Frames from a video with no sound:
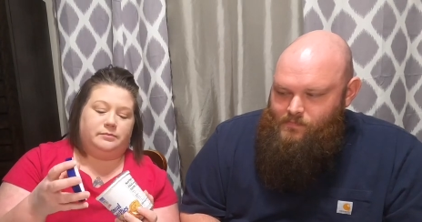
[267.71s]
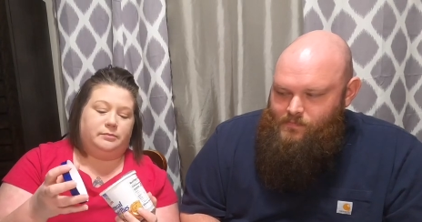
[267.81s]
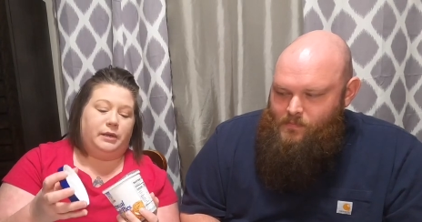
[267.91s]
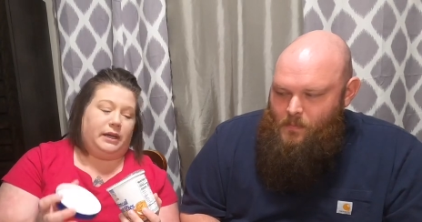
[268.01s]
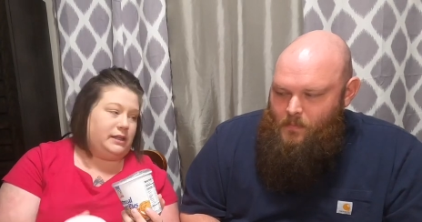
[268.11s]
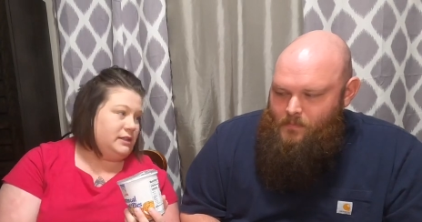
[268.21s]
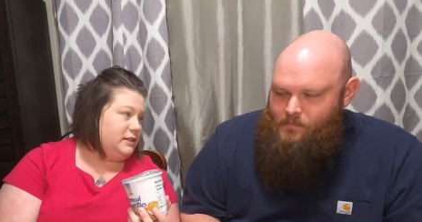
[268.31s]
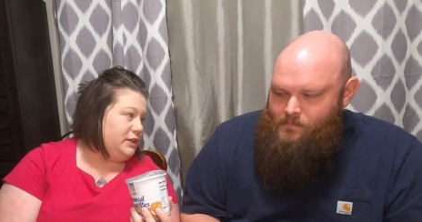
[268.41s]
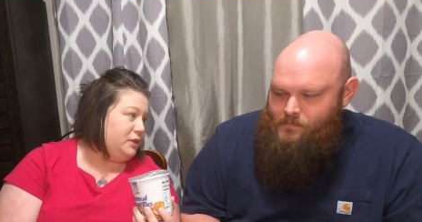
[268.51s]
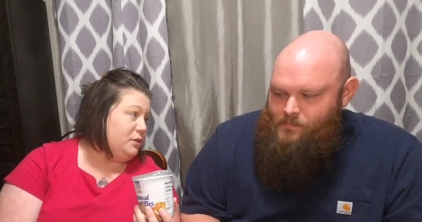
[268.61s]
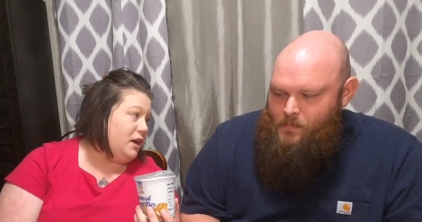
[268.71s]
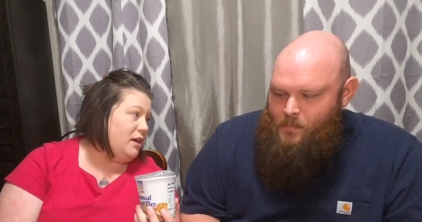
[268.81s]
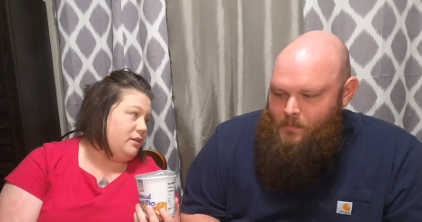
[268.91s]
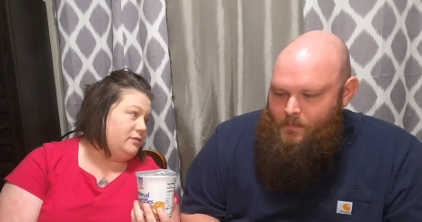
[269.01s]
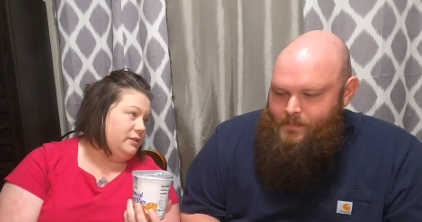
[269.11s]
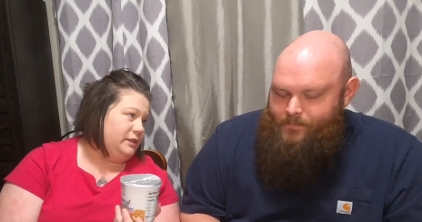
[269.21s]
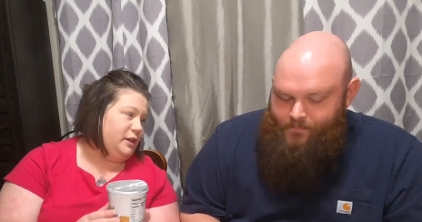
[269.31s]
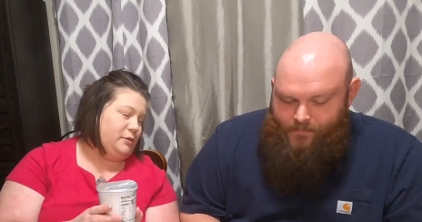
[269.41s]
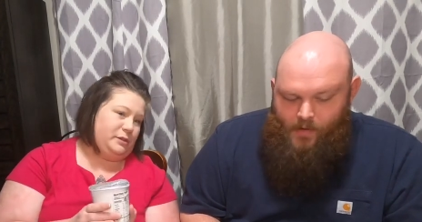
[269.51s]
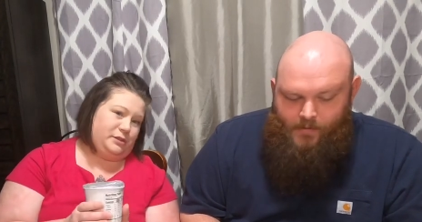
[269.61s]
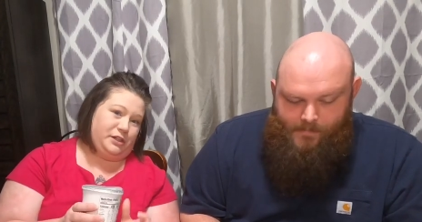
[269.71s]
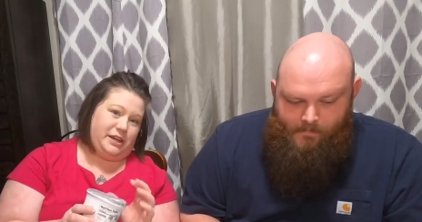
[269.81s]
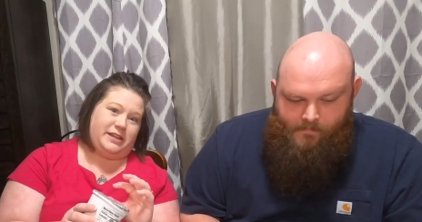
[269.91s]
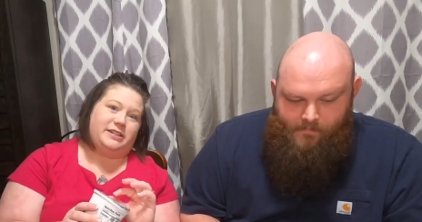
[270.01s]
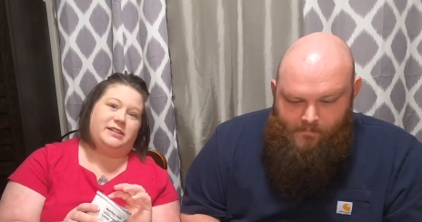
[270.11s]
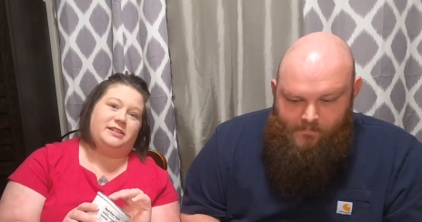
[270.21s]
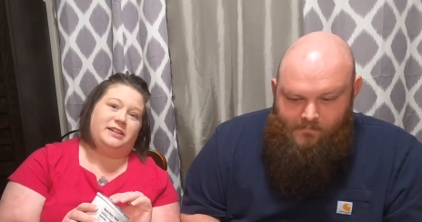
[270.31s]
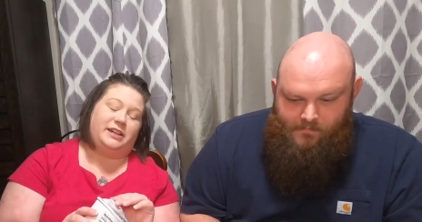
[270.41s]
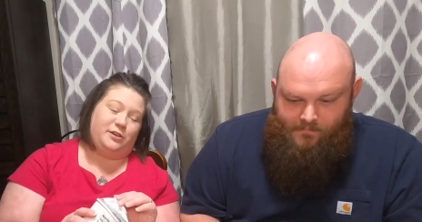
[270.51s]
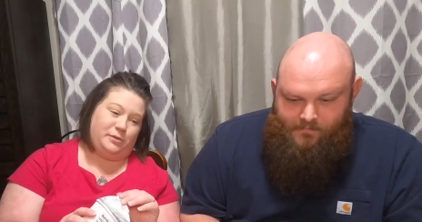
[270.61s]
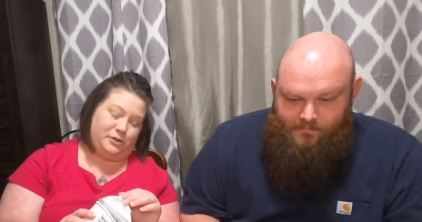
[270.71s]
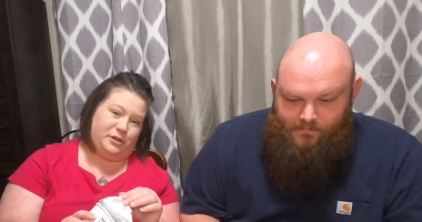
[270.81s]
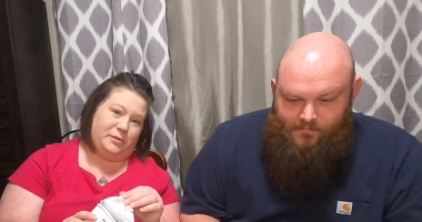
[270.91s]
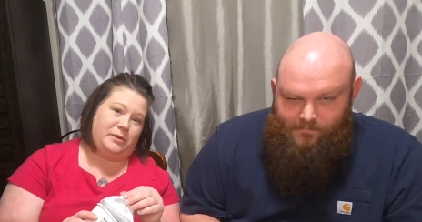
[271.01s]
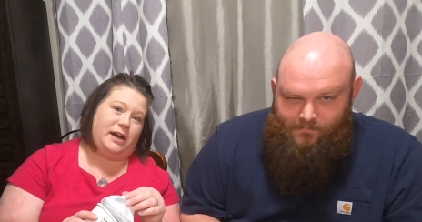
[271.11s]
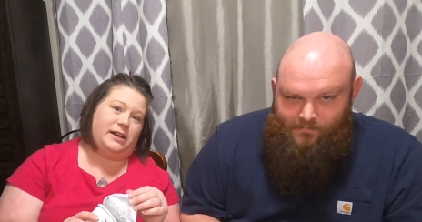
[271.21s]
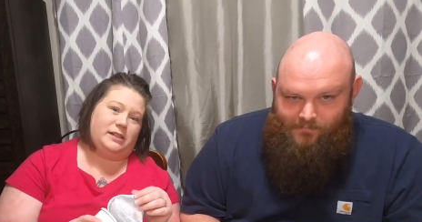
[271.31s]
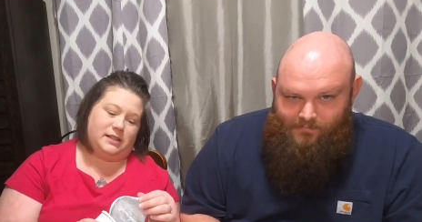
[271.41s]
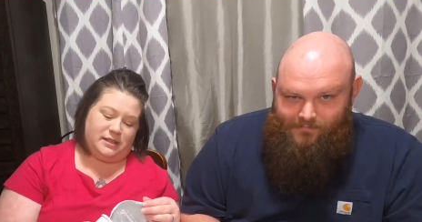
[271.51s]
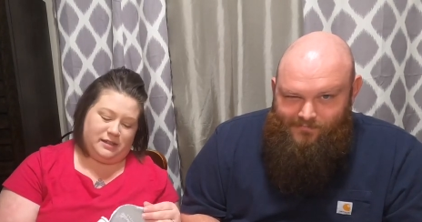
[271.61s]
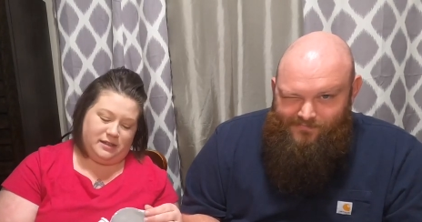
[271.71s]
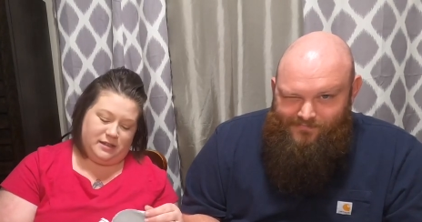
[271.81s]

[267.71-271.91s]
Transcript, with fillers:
Speaker 1: But you love oatmeal cookies and oatmeal cream pies